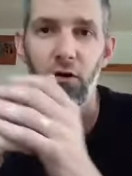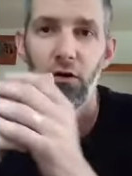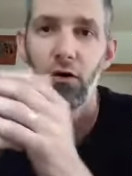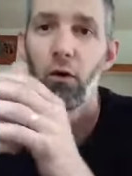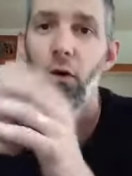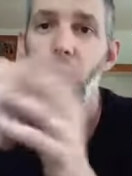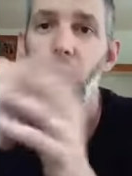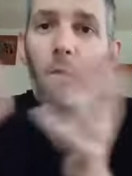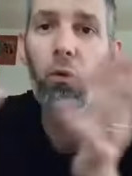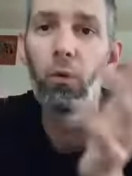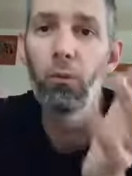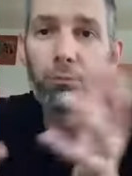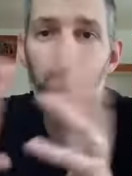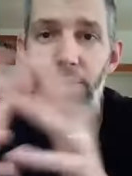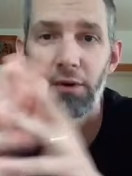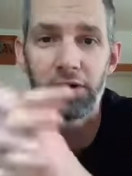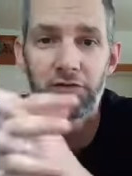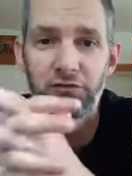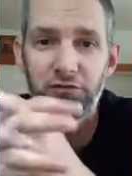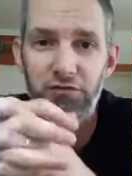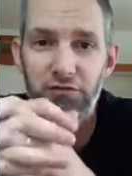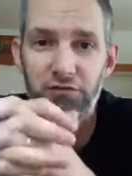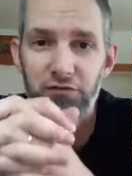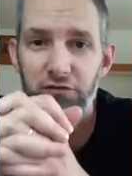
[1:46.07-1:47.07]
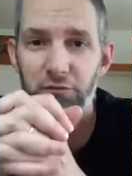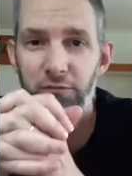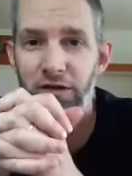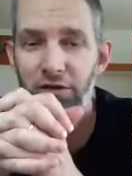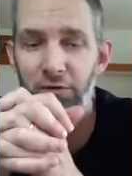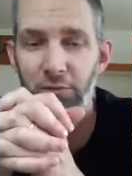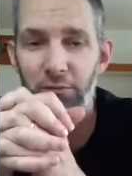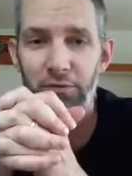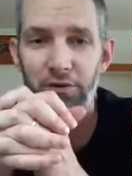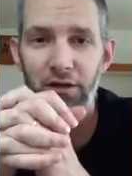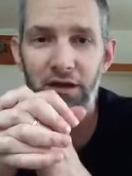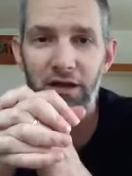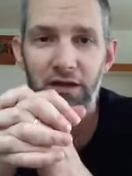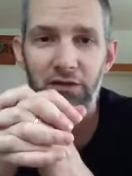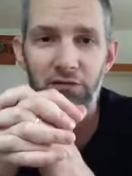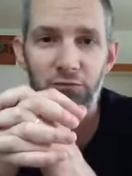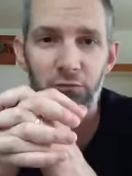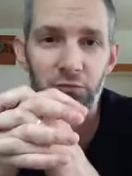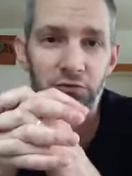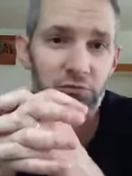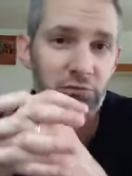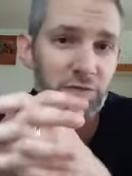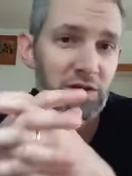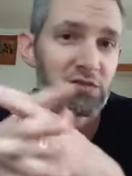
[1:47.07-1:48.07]
or a whole bunch of tomato
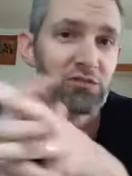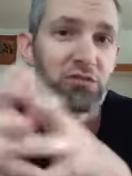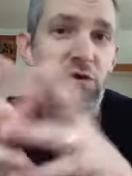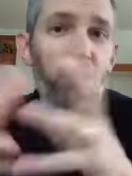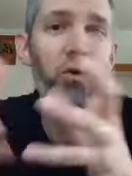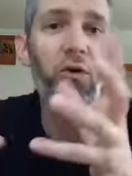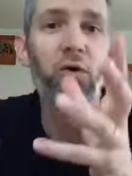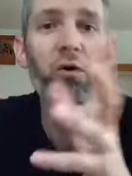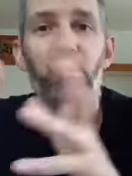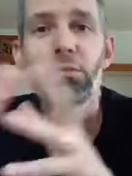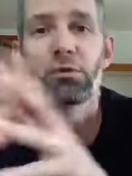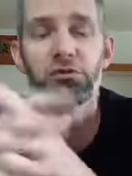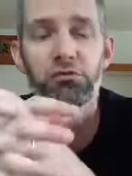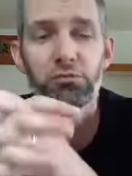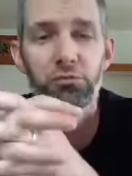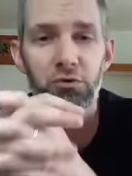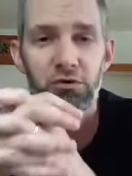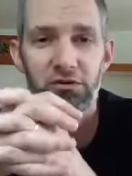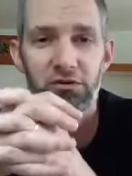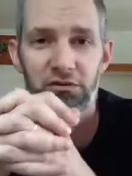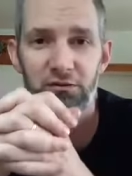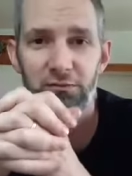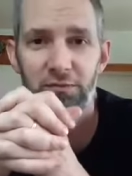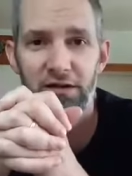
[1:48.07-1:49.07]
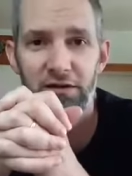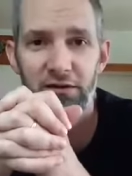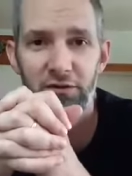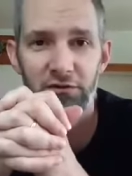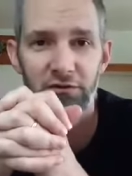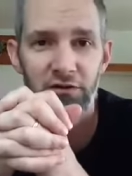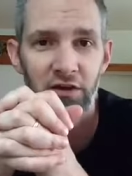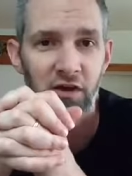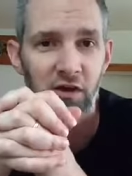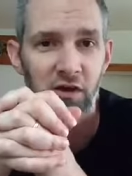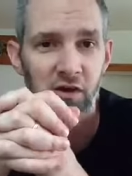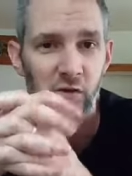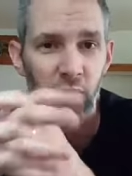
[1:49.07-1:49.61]
plants, which means a whole bunch more tomatoes,